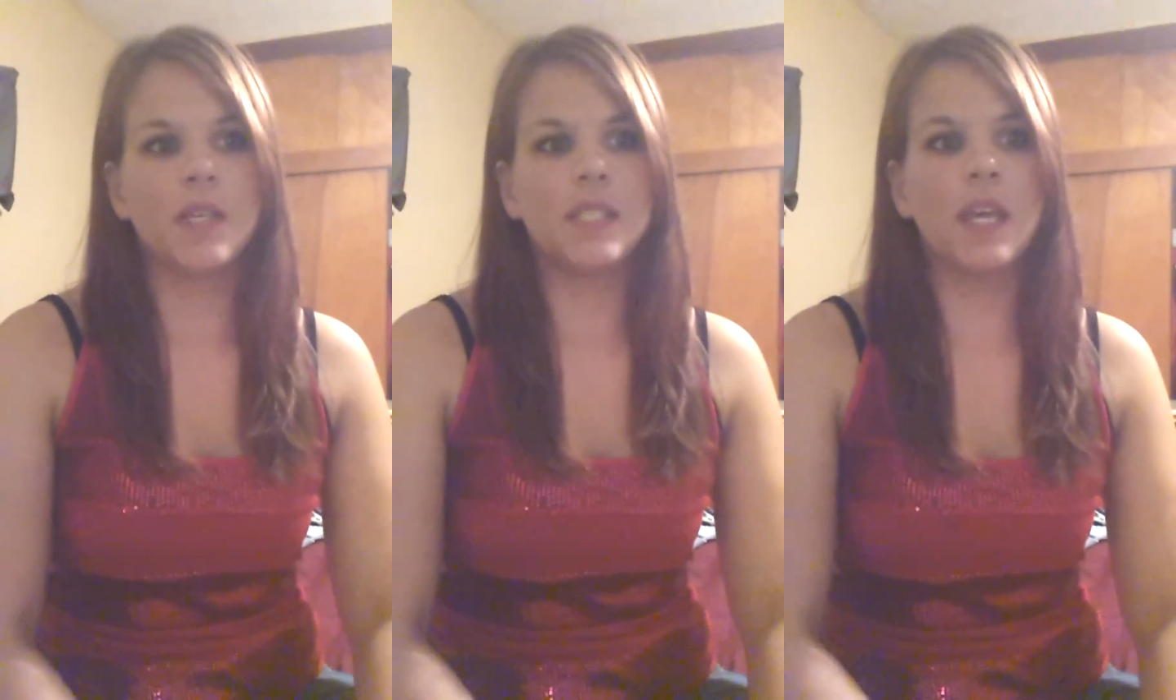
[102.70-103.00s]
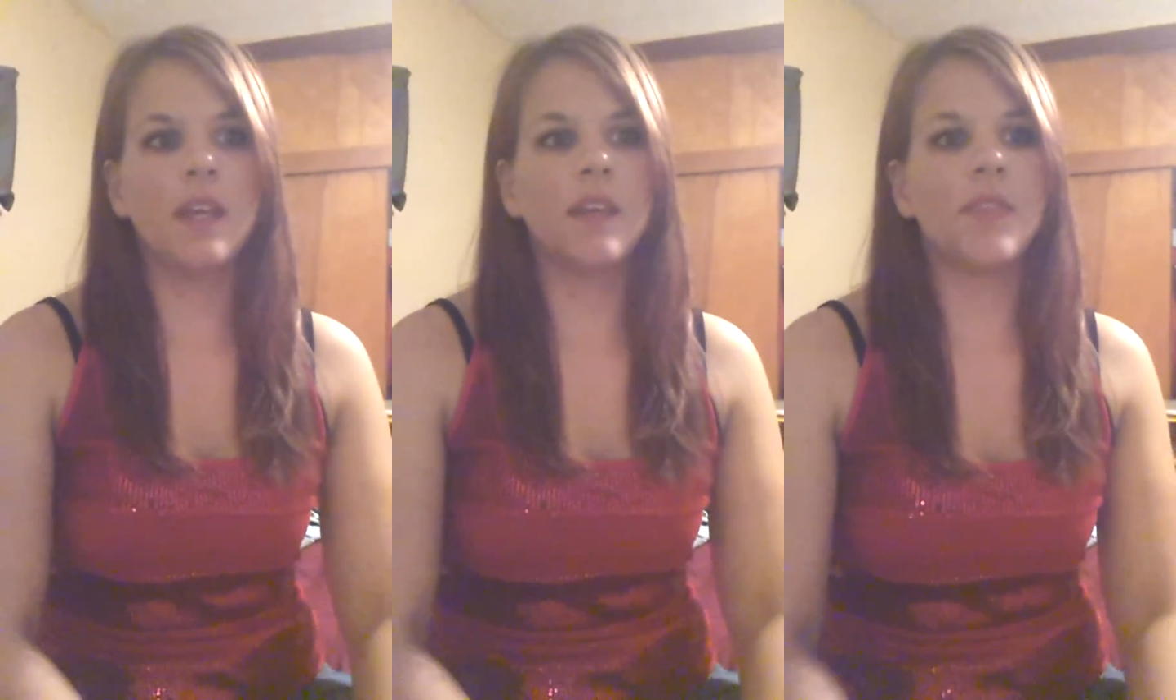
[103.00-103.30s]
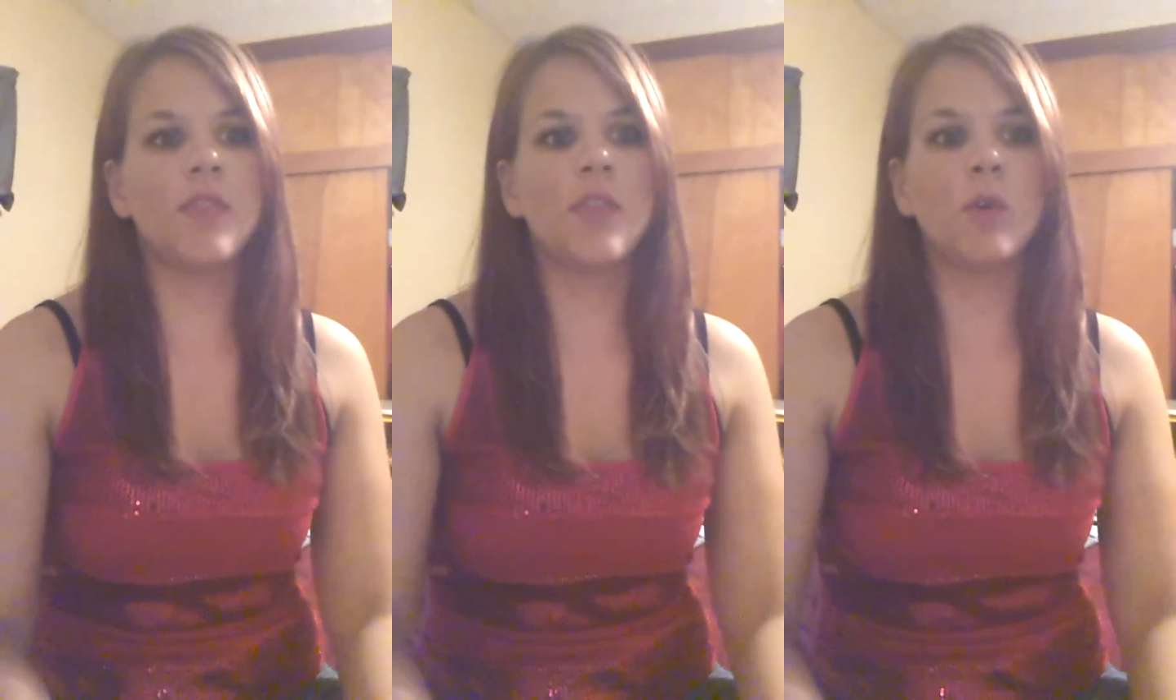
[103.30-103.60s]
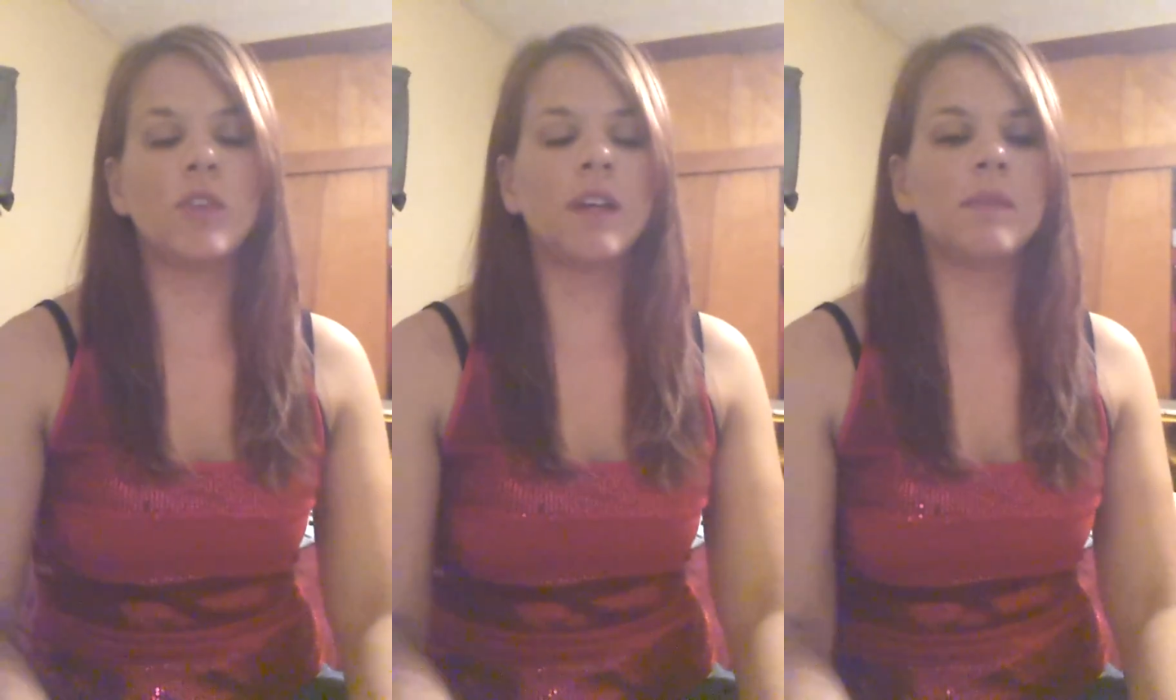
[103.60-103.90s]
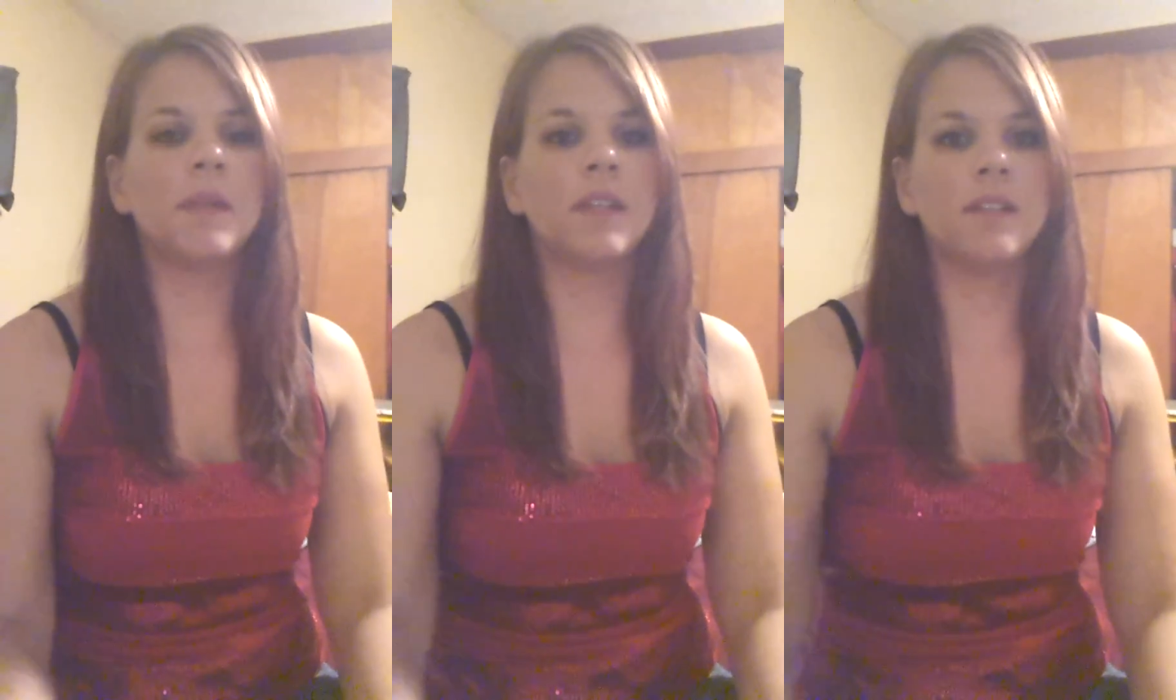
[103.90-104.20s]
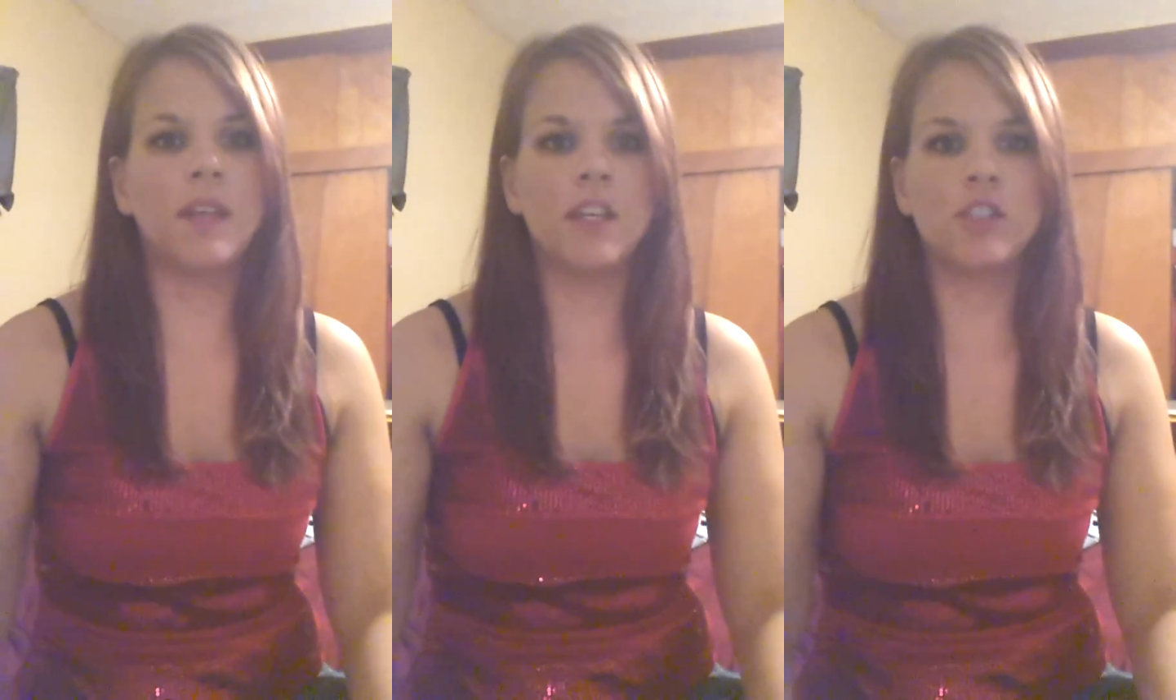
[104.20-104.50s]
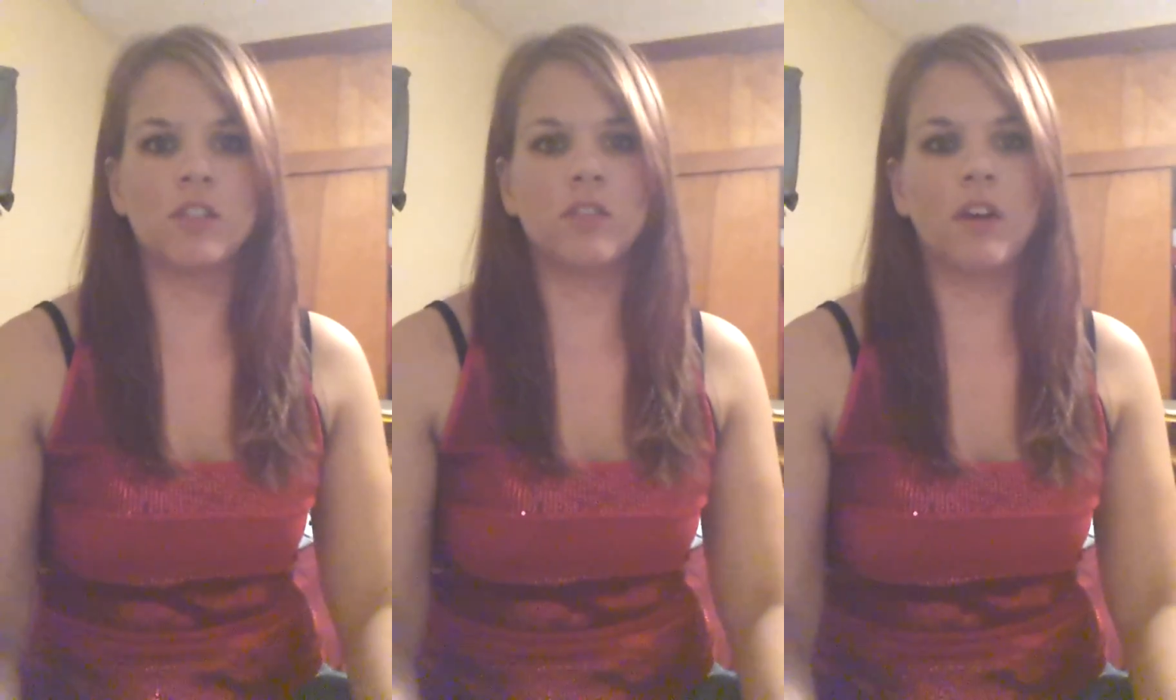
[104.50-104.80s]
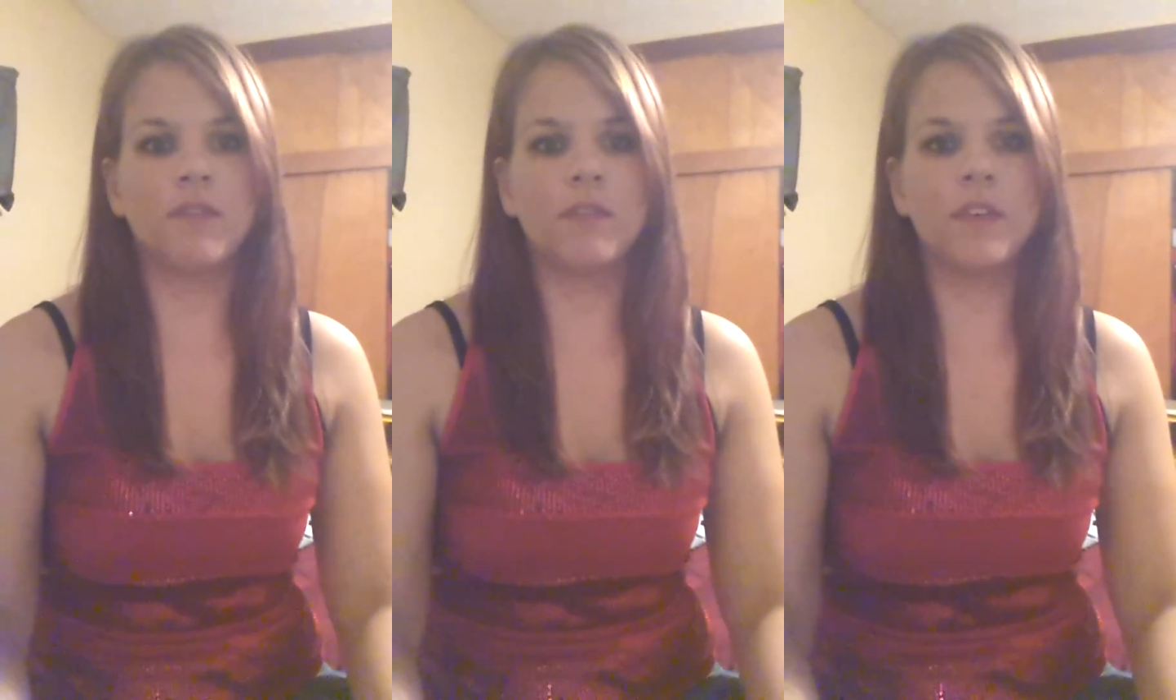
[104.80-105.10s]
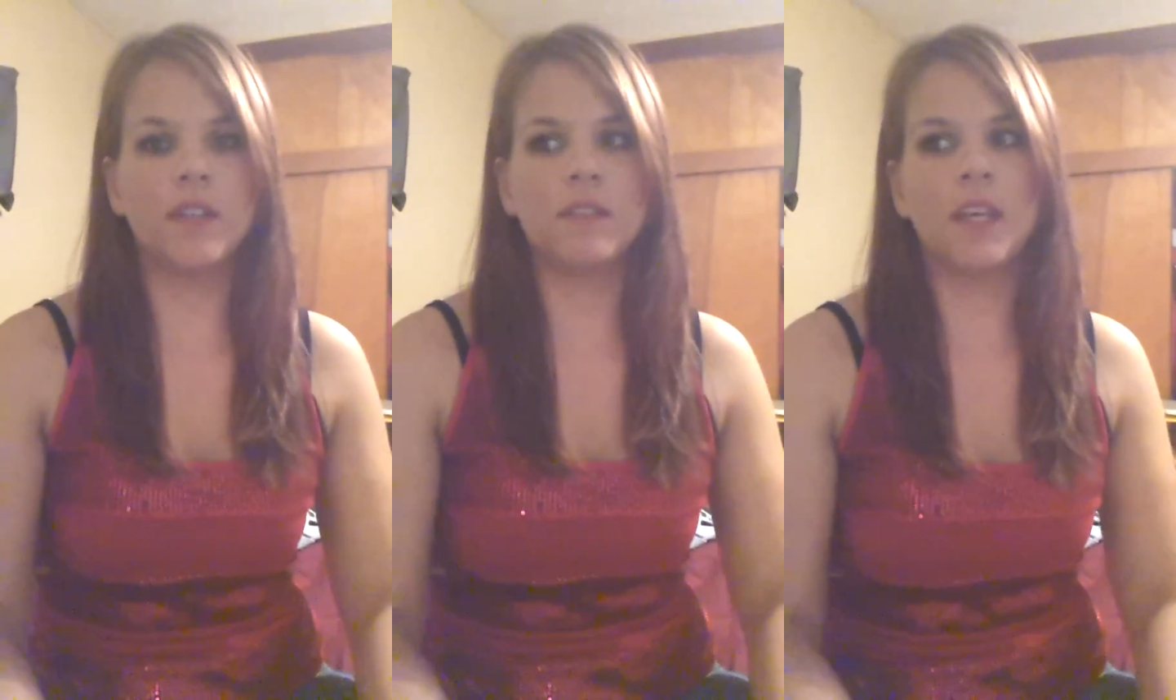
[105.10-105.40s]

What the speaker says: Take those expectations off of us.